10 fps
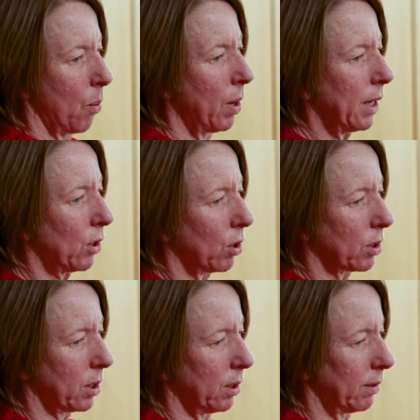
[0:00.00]
when I
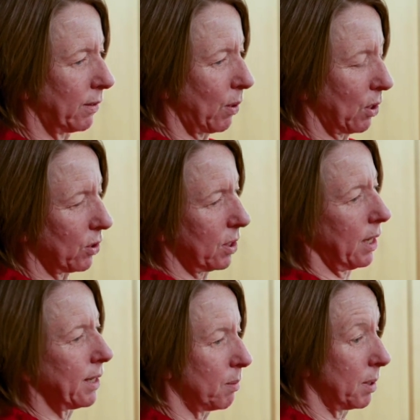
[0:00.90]
got to
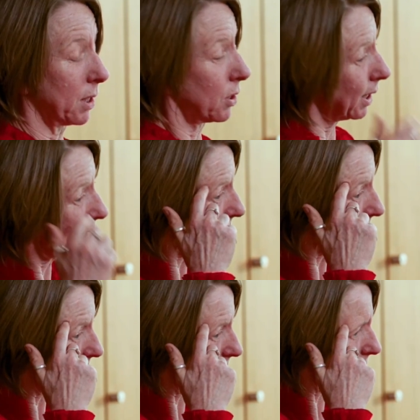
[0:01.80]
the end of my degree and I
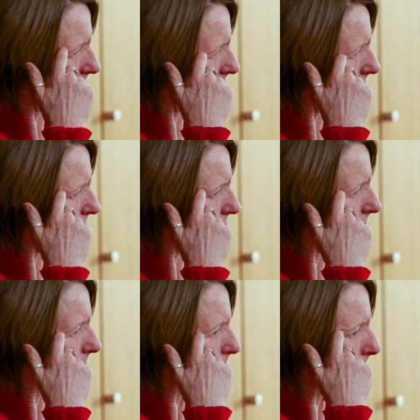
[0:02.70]
thought,
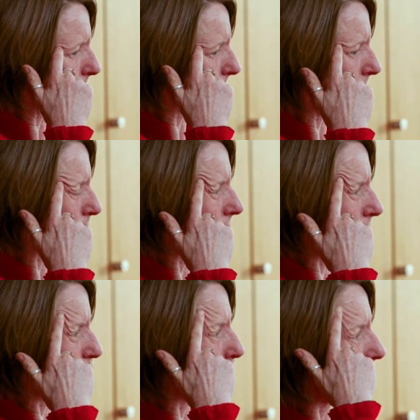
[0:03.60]
right,
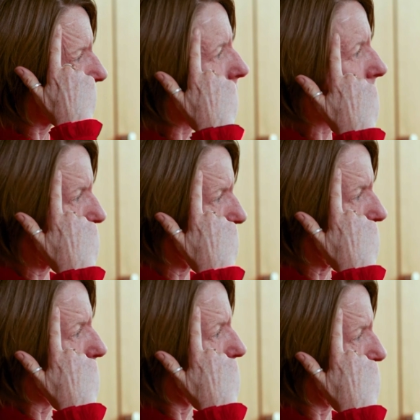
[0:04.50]
I'm twigging this thing
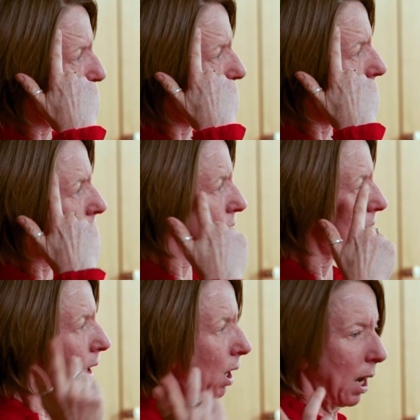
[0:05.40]
now.
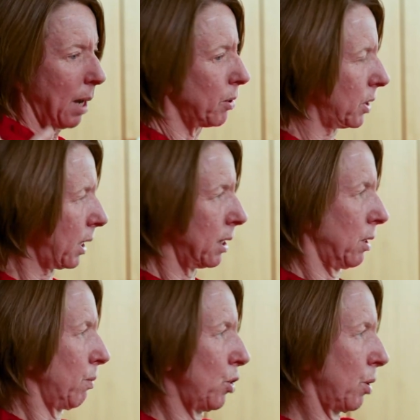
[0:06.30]
So I'm not
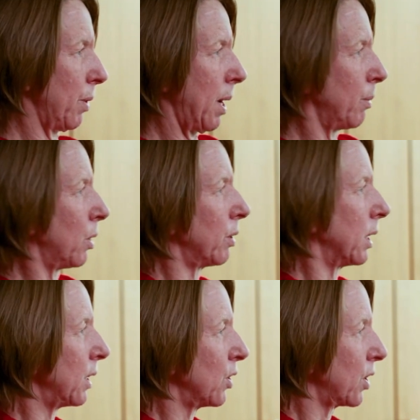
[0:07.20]
taking some job that I'm not
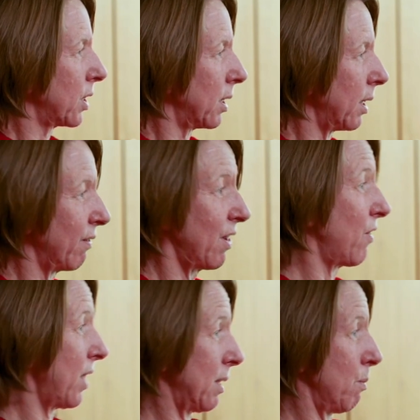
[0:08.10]
really interested in. I've
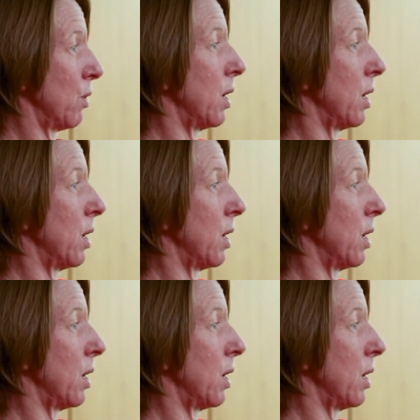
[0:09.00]
never had